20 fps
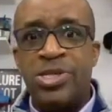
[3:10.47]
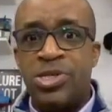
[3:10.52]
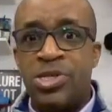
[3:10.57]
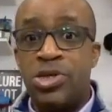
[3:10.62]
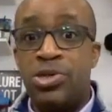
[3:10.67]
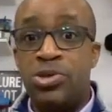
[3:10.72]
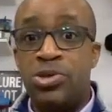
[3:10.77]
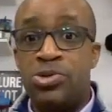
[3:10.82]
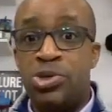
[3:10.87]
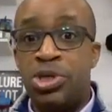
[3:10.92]

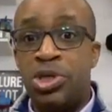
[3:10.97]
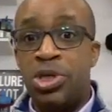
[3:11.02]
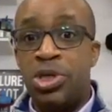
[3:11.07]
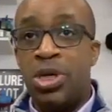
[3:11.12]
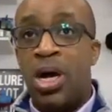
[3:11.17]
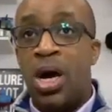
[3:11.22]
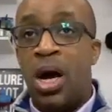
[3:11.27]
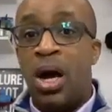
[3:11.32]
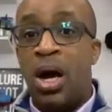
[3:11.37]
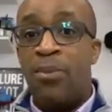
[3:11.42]
It's
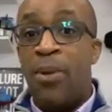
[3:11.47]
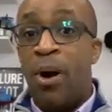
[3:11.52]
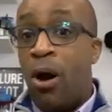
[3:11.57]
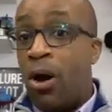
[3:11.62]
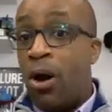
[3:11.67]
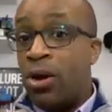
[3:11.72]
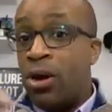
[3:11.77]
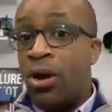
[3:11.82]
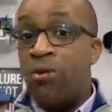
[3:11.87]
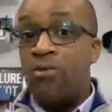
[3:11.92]
huge
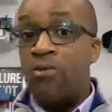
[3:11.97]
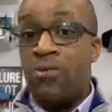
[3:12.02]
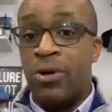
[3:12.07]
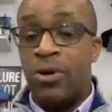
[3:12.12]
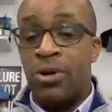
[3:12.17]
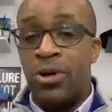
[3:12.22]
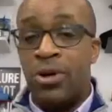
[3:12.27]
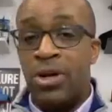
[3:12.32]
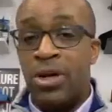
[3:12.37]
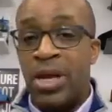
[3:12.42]
all
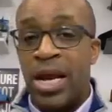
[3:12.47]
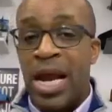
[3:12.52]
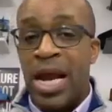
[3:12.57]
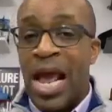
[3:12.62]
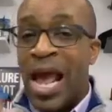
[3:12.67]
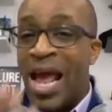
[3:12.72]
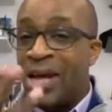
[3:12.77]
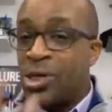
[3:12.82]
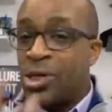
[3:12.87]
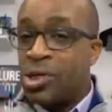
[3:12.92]
over.
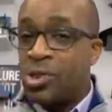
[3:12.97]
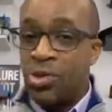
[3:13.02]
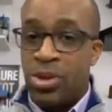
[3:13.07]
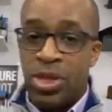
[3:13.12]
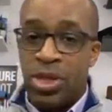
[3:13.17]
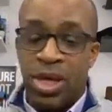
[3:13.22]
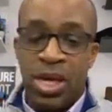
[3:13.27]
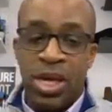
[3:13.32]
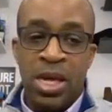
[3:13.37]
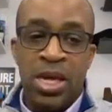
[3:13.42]
And
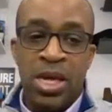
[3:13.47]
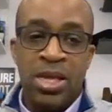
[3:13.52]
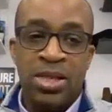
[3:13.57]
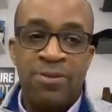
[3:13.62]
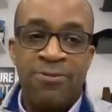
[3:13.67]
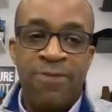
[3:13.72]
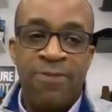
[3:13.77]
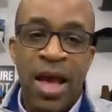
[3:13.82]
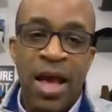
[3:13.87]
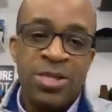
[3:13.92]
actually,
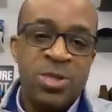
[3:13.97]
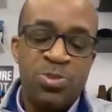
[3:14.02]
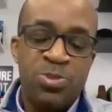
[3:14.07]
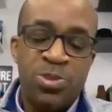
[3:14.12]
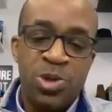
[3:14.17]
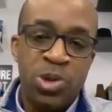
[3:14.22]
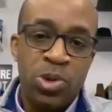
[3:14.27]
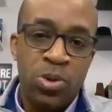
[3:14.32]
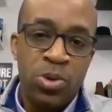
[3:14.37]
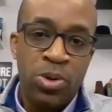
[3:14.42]
the
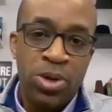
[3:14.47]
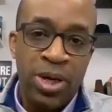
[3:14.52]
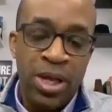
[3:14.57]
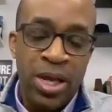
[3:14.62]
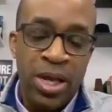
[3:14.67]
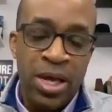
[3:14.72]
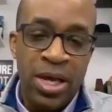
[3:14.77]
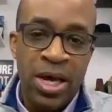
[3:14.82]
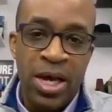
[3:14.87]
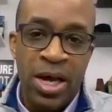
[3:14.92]
vast
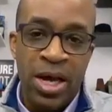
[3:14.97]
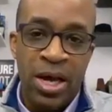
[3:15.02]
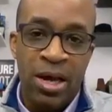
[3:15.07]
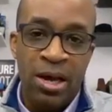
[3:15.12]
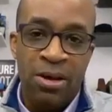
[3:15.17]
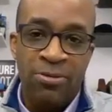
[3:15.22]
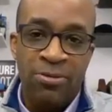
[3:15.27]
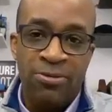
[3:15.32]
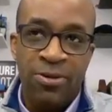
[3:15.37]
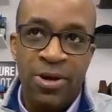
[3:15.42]
majority
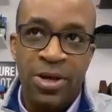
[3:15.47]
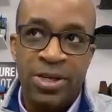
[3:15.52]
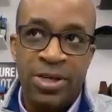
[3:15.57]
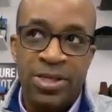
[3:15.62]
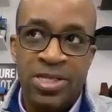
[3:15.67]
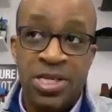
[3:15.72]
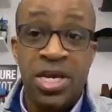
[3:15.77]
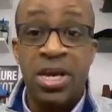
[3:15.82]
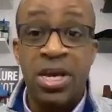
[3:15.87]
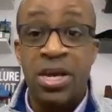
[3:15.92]
of
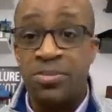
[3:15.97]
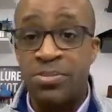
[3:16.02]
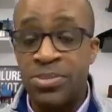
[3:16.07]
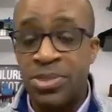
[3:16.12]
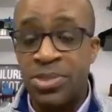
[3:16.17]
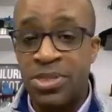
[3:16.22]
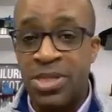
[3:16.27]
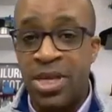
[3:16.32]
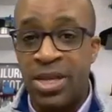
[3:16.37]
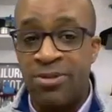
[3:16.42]

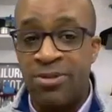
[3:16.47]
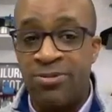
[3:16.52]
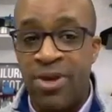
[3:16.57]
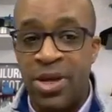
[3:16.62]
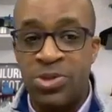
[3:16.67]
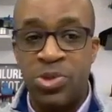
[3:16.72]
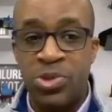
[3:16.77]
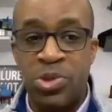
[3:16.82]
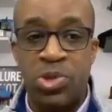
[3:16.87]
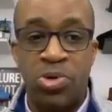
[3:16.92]
teams and
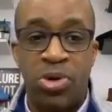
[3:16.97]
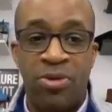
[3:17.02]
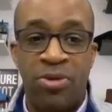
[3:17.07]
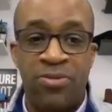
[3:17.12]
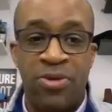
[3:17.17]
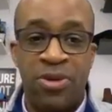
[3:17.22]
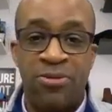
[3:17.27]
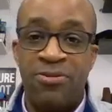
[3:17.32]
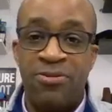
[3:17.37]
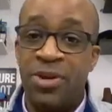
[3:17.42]
the vast
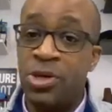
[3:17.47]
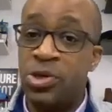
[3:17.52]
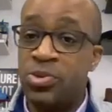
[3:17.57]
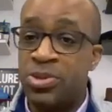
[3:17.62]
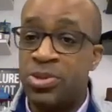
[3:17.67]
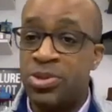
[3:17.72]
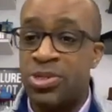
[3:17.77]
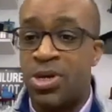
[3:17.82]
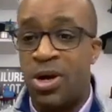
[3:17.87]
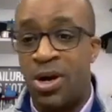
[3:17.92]
majority of
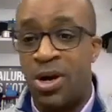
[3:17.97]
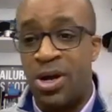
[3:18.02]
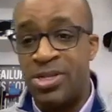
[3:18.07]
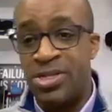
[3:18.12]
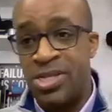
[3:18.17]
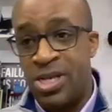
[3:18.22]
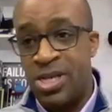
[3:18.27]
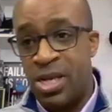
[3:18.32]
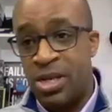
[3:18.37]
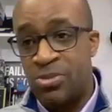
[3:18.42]
individuals
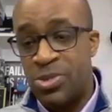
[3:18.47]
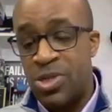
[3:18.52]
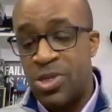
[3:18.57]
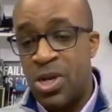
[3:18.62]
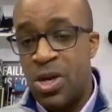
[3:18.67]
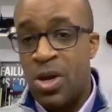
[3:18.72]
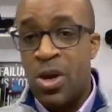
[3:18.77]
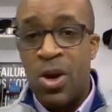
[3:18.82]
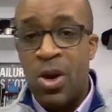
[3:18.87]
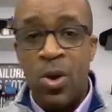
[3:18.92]
on
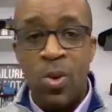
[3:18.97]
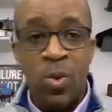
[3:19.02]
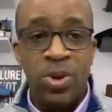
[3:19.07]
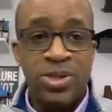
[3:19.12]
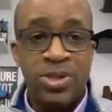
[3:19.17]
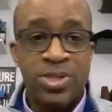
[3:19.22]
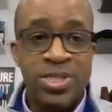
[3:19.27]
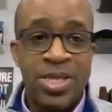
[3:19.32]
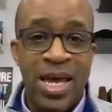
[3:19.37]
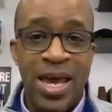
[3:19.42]
teams
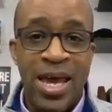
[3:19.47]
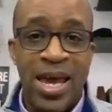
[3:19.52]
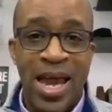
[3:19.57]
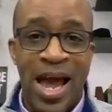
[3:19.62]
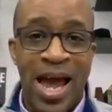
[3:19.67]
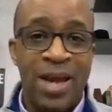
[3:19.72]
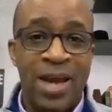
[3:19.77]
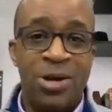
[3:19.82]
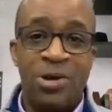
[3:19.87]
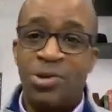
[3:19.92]
will
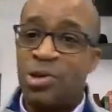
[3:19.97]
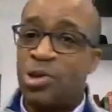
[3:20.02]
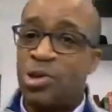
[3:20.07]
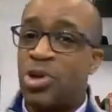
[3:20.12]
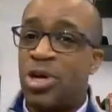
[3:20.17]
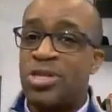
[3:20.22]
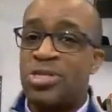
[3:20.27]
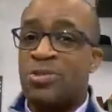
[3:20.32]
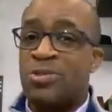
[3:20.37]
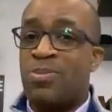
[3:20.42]
say, I
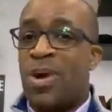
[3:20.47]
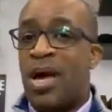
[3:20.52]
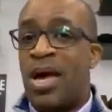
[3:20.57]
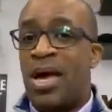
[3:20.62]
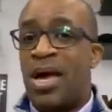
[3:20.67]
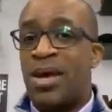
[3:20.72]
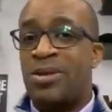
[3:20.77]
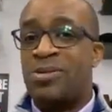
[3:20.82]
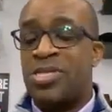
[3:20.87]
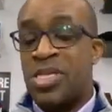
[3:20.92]
don't trust
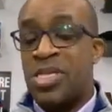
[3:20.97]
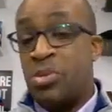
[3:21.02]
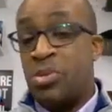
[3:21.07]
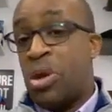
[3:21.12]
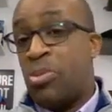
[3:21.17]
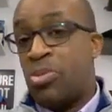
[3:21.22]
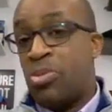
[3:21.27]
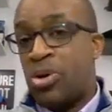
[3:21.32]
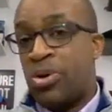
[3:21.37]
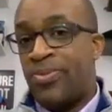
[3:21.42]
my
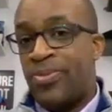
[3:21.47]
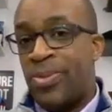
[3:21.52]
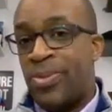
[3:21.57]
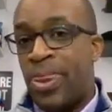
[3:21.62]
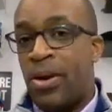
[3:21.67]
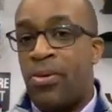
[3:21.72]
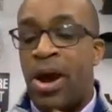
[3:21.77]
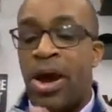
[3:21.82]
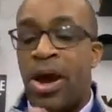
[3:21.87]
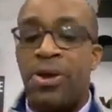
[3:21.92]
team member,
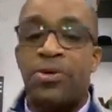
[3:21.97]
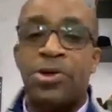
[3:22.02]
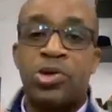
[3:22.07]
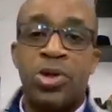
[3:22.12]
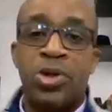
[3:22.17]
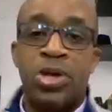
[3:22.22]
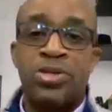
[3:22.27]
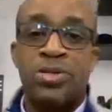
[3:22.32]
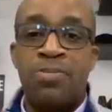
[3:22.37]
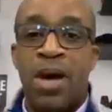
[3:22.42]
or I
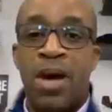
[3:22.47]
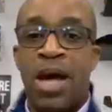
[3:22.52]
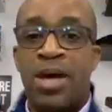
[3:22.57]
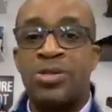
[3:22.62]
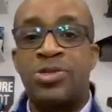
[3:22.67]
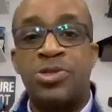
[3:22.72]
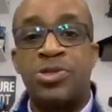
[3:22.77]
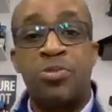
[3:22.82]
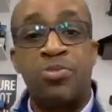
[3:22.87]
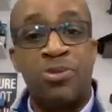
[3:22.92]
don't trust
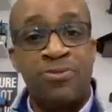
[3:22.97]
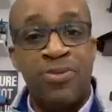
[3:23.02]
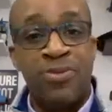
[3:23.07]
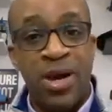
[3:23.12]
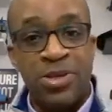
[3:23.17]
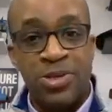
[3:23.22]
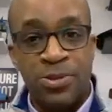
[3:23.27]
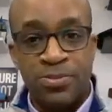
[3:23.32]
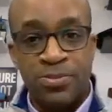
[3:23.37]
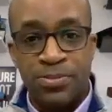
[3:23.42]
my
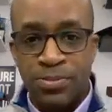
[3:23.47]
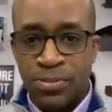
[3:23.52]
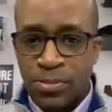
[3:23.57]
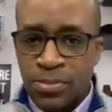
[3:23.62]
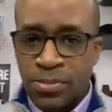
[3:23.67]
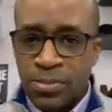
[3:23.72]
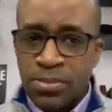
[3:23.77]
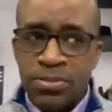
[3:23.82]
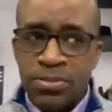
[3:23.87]
supervisor,